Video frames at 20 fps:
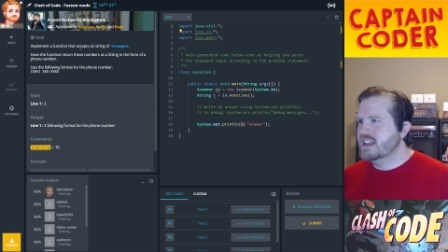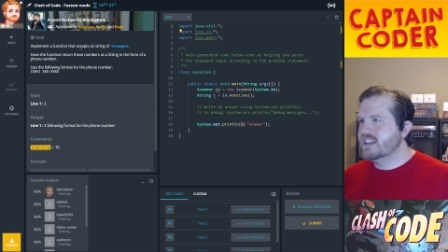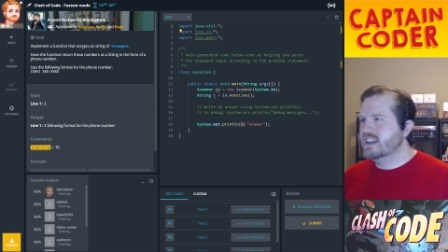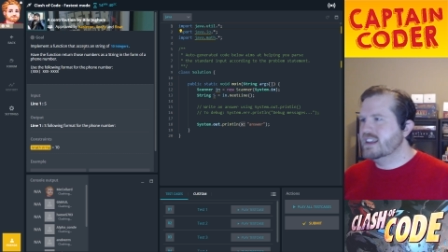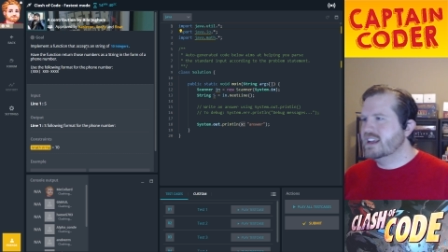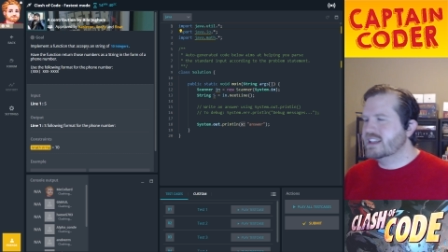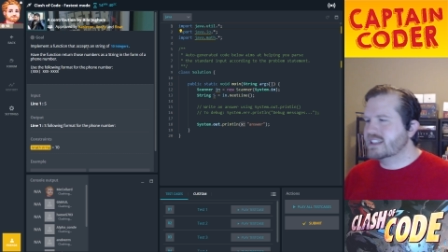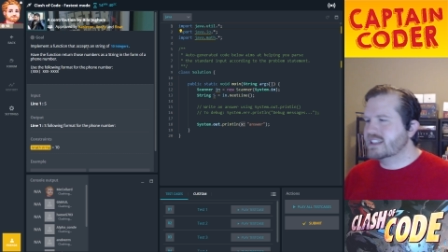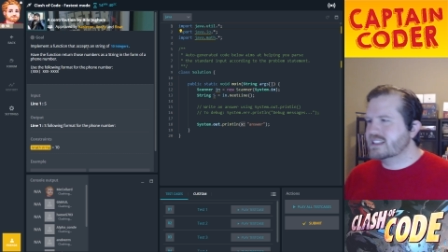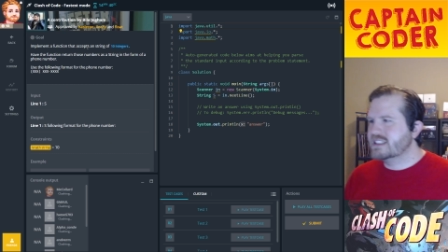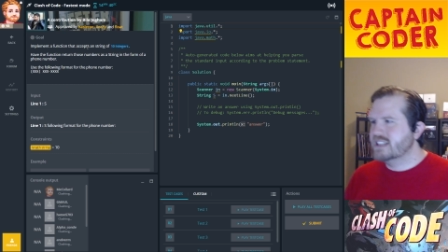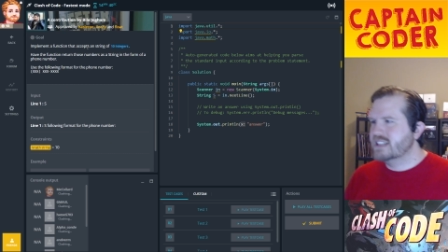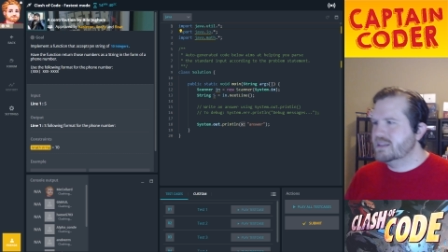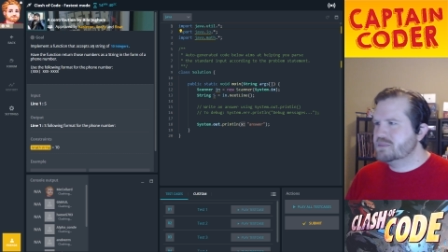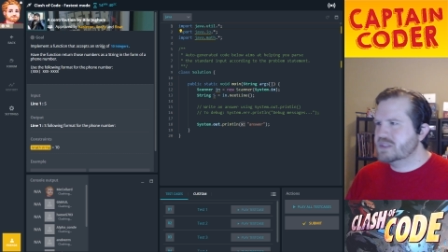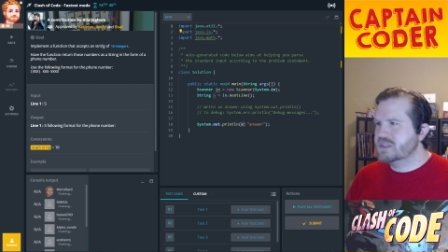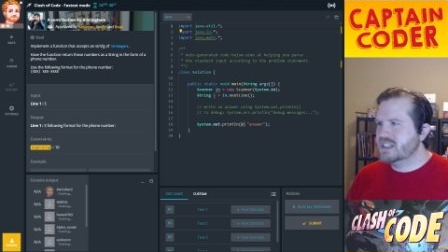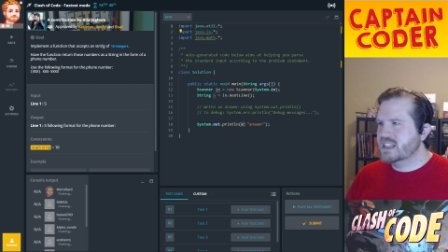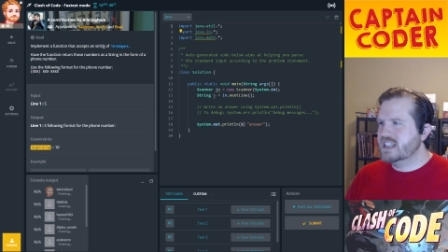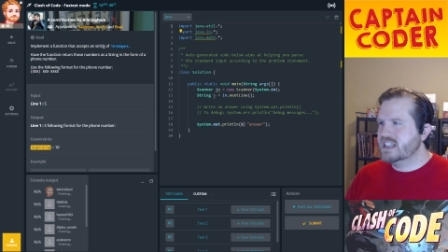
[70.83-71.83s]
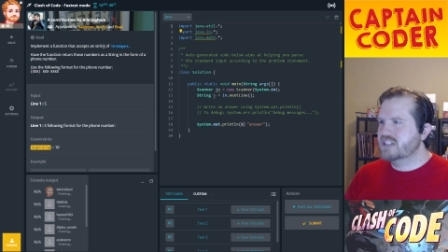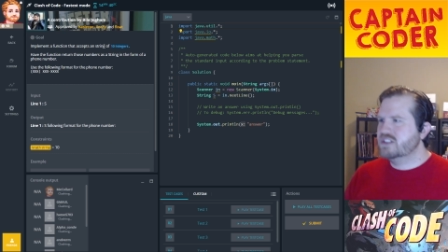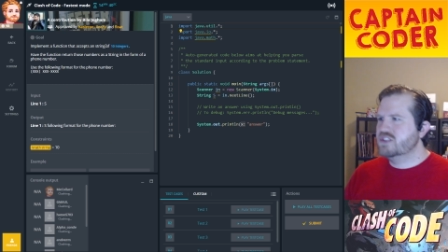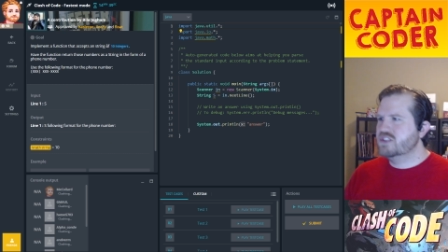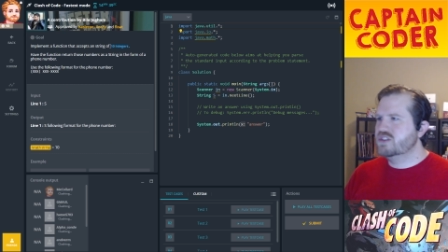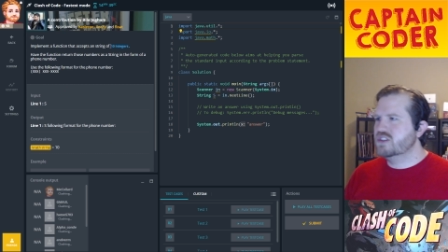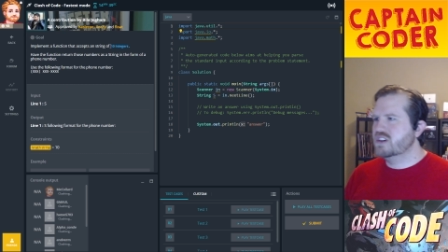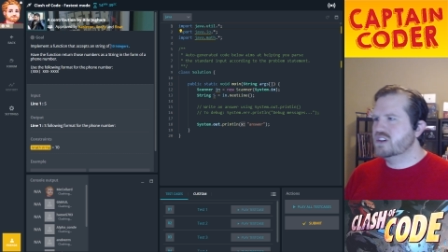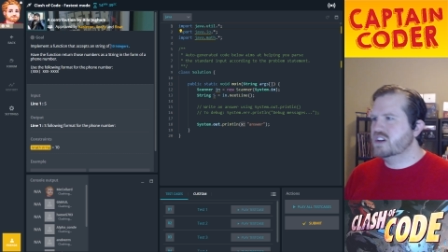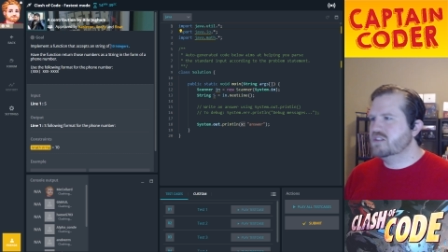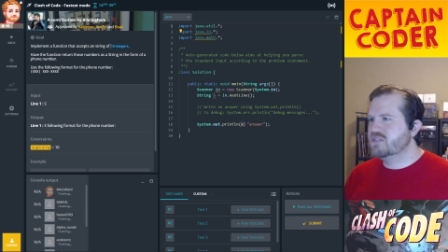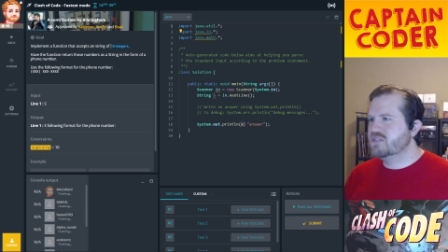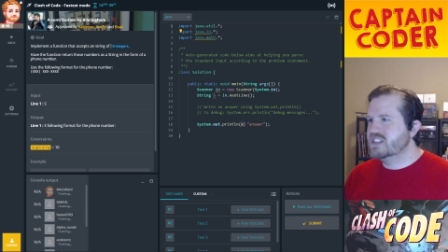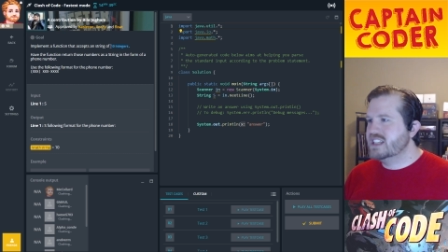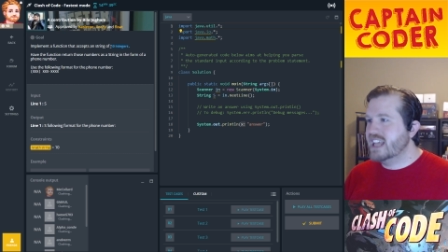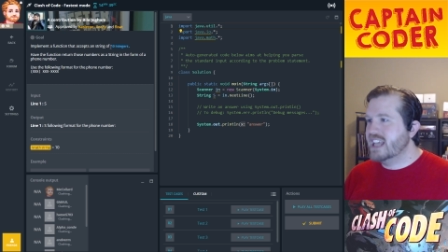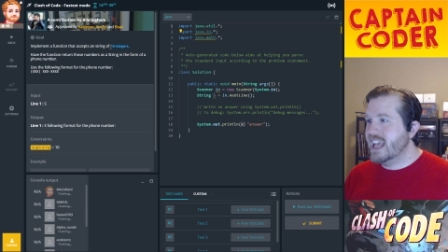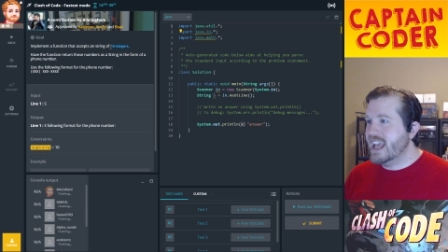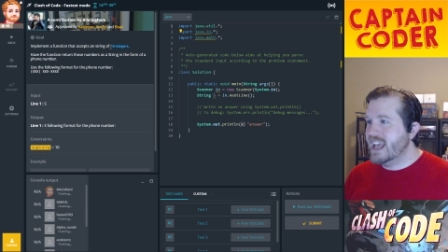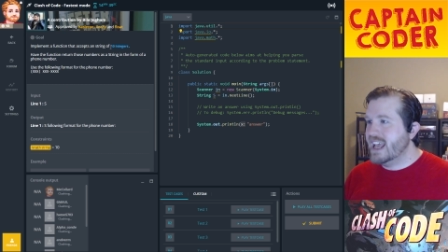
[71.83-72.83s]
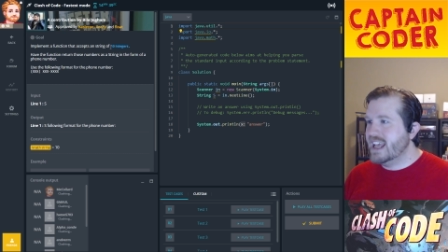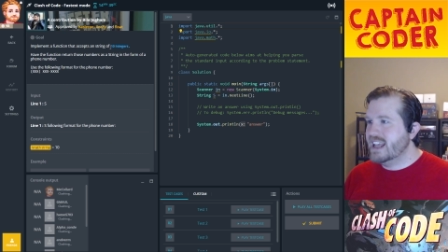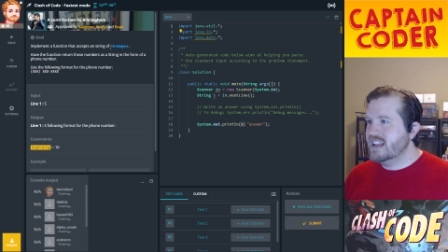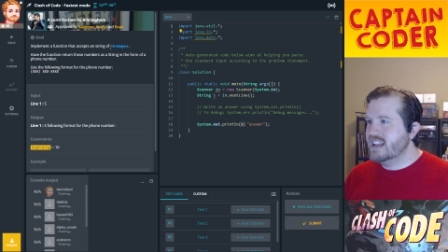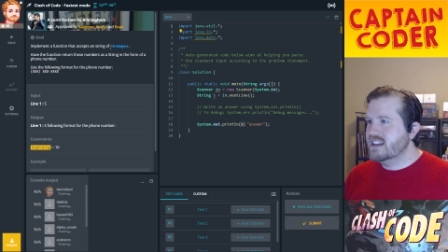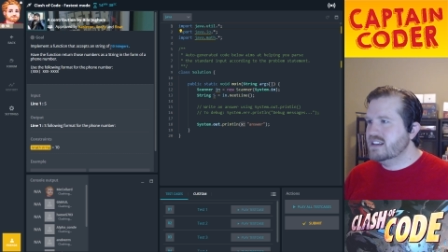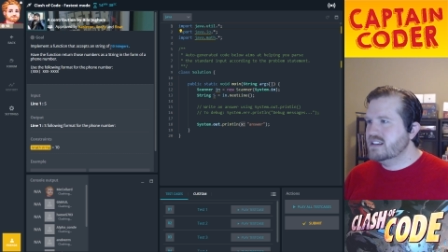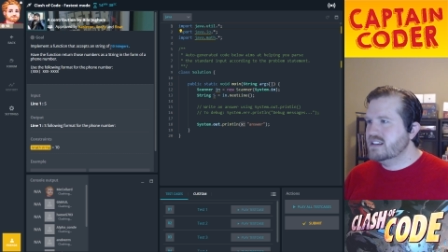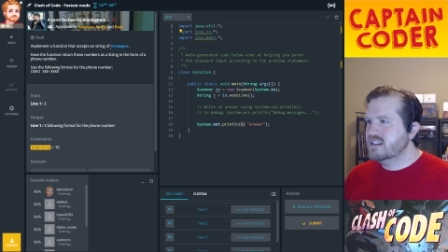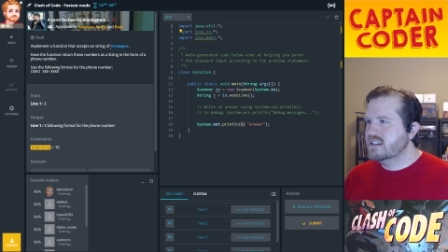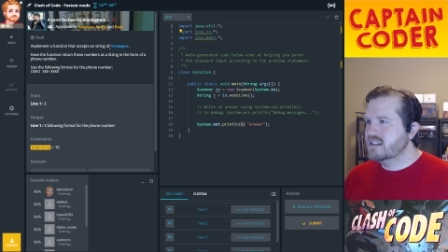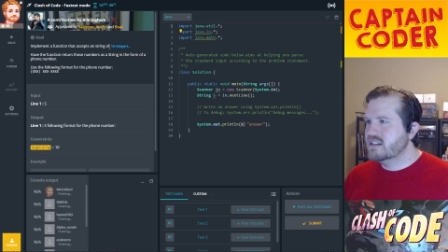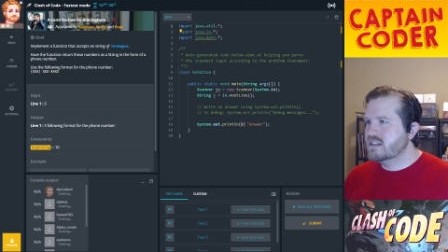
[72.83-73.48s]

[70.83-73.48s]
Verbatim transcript: that accepts an integer of 10,